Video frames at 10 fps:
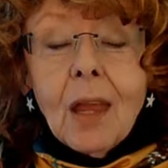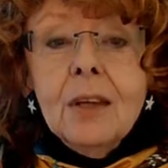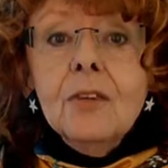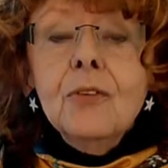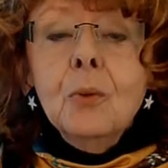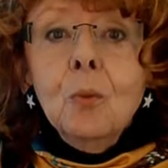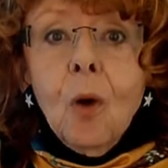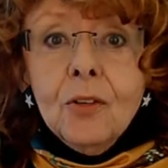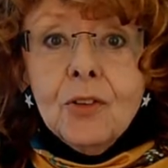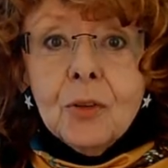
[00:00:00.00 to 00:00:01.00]
And if you
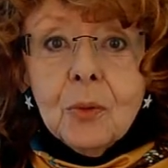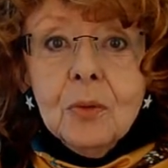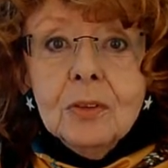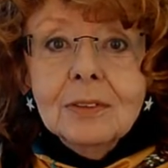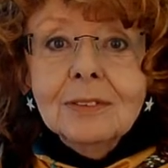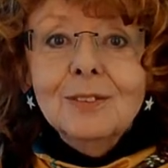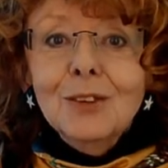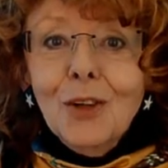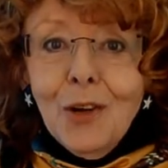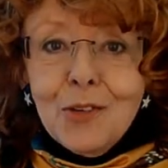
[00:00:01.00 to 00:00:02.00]
want to,
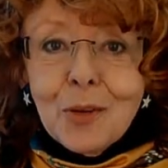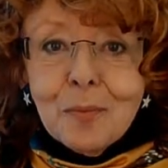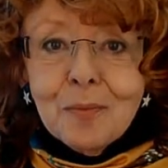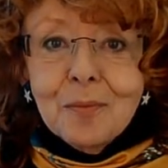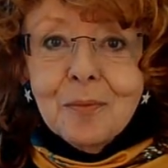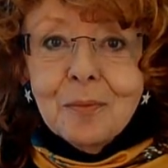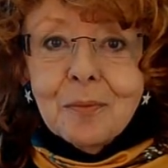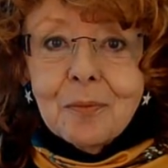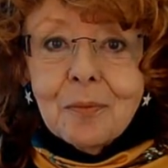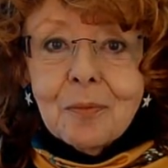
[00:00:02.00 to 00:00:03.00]
awesome.
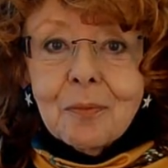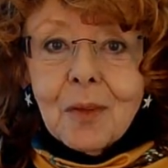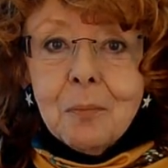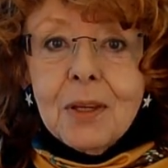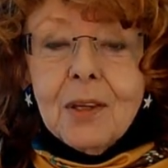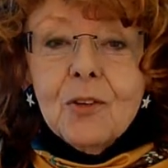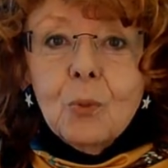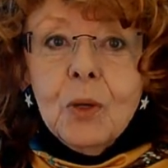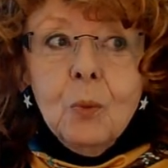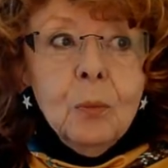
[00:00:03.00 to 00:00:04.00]
Because
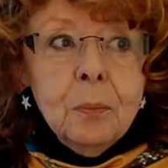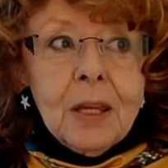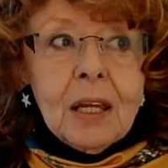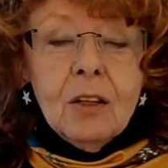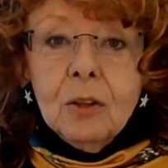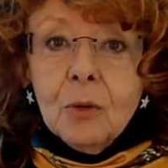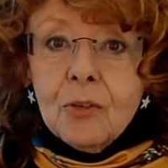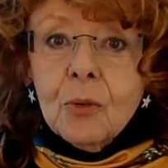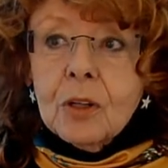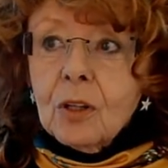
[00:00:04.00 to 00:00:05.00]
we will be
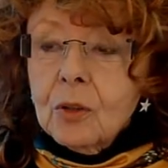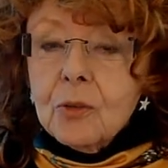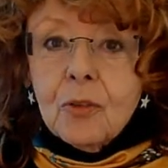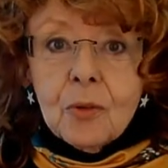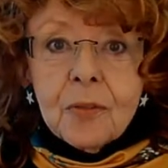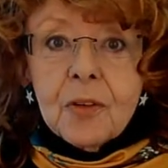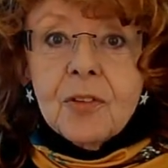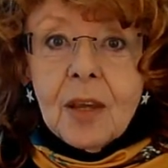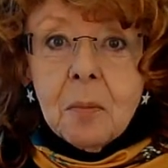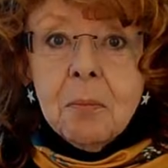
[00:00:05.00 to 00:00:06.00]
closer and closer on the
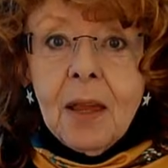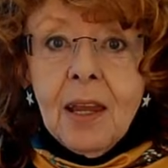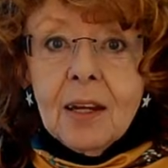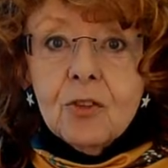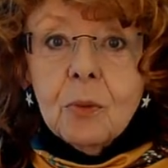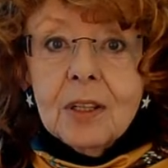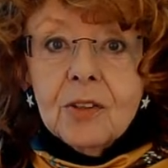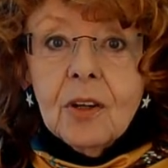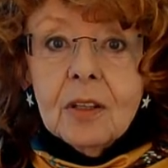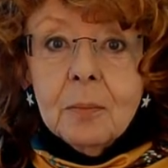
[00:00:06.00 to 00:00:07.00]
same page when I
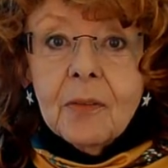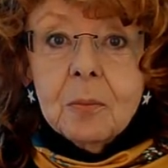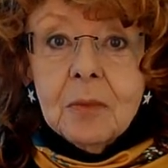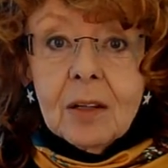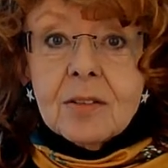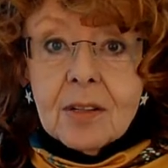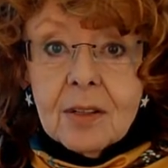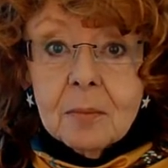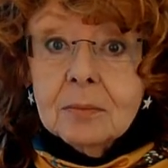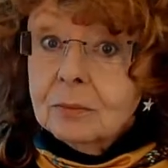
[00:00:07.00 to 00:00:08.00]
talk about them next
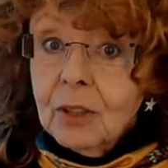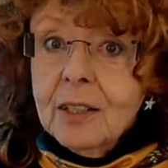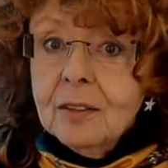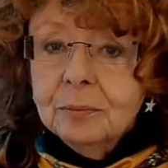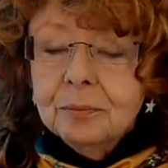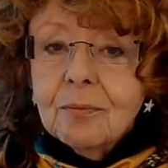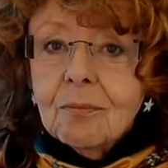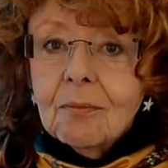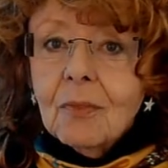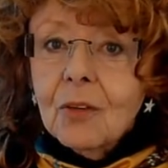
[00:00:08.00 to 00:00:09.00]
time, right?
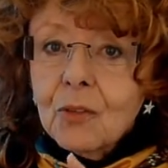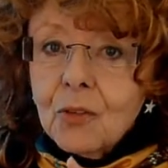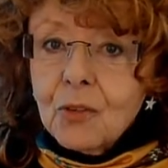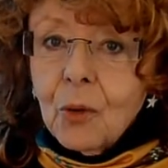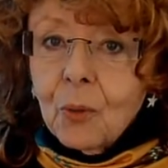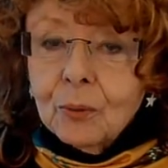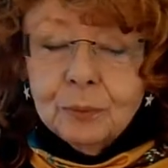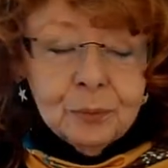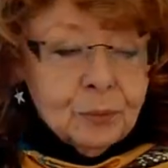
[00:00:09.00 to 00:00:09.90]
So